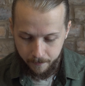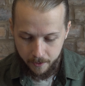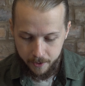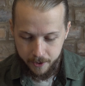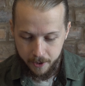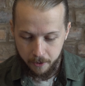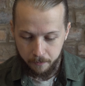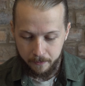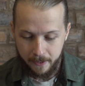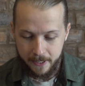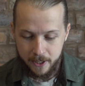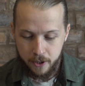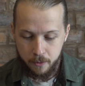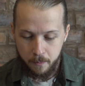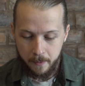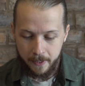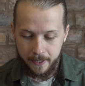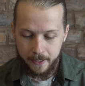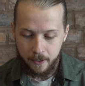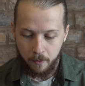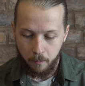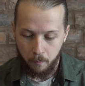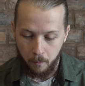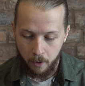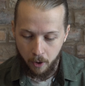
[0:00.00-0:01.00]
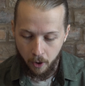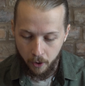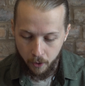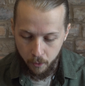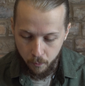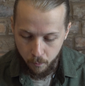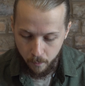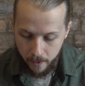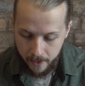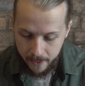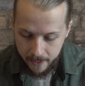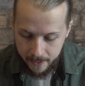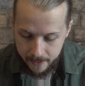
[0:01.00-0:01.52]
So this week we're going to
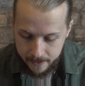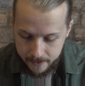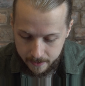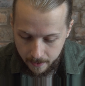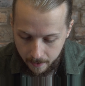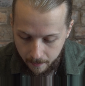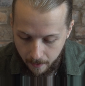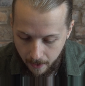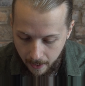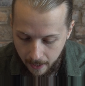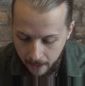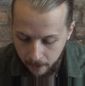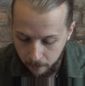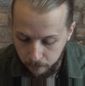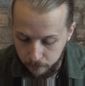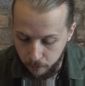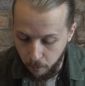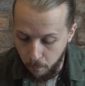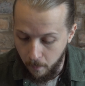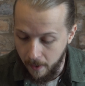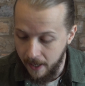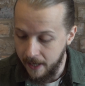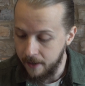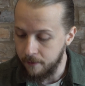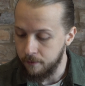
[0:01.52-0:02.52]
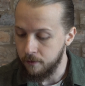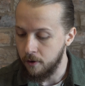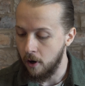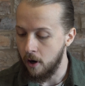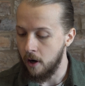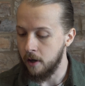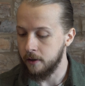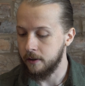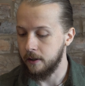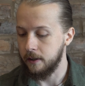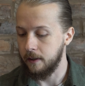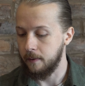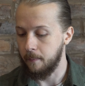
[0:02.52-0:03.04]
read how the Word of
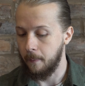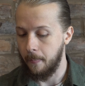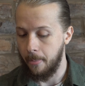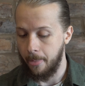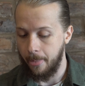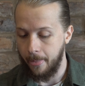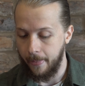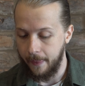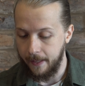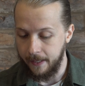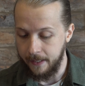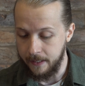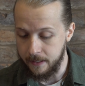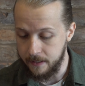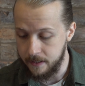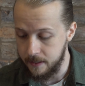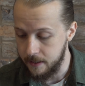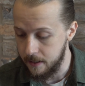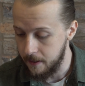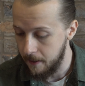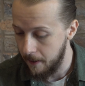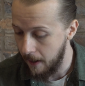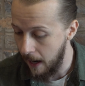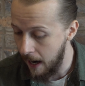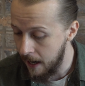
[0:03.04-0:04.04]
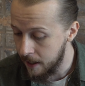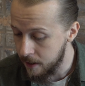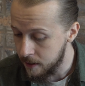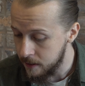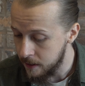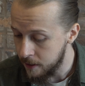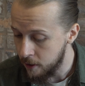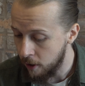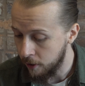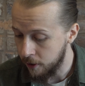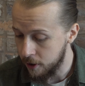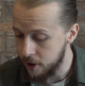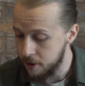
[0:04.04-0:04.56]
God is
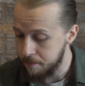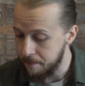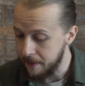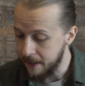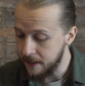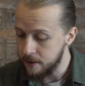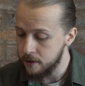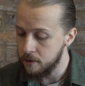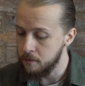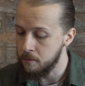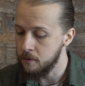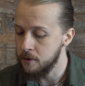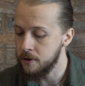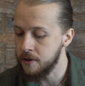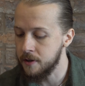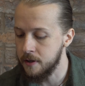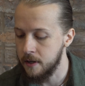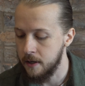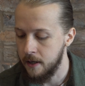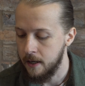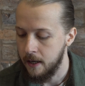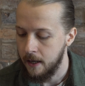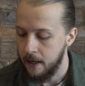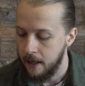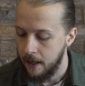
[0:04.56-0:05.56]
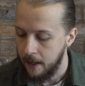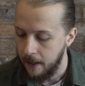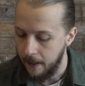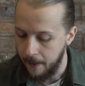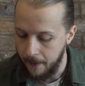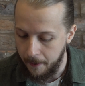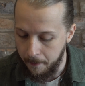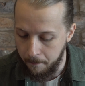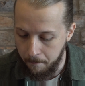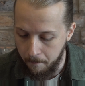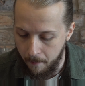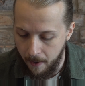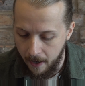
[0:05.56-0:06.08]
actually going to speak to us.
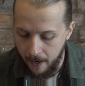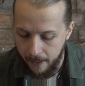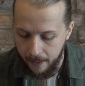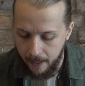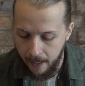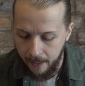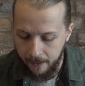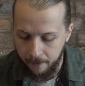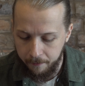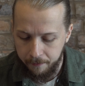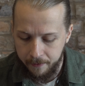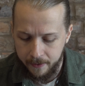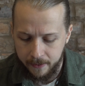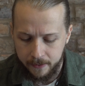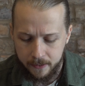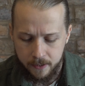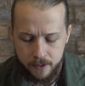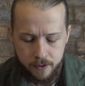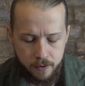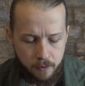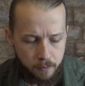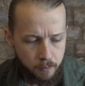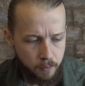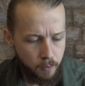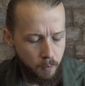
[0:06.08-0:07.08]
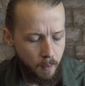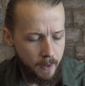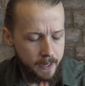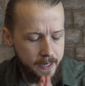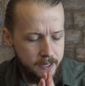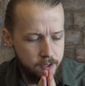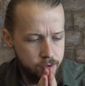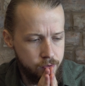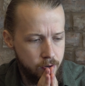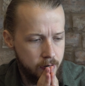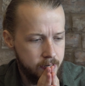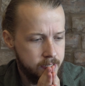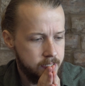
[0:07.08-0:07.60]
And I think there's something quite
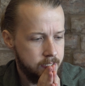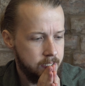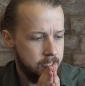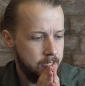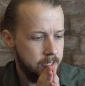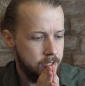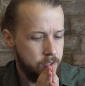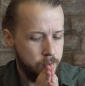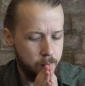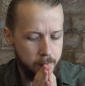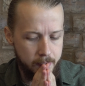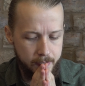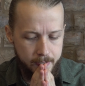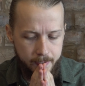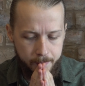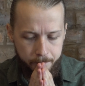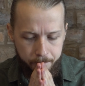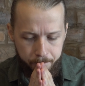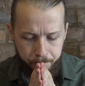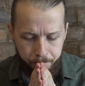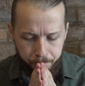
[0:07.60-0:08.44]
interesting this week,